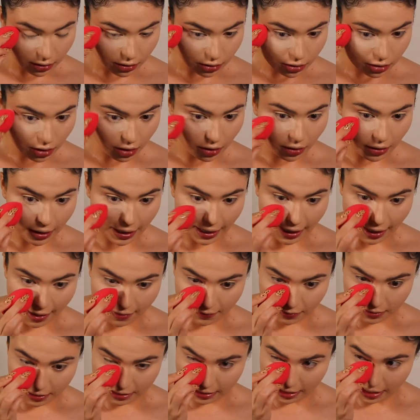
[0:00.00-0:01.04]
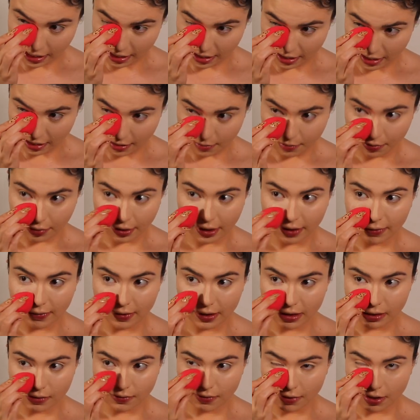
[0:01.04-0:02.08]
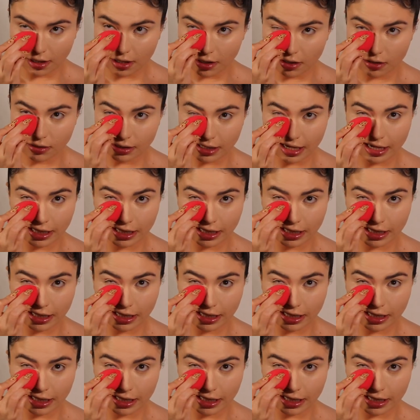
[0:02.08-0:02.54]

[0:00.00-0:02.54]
So like I've said in previous videos,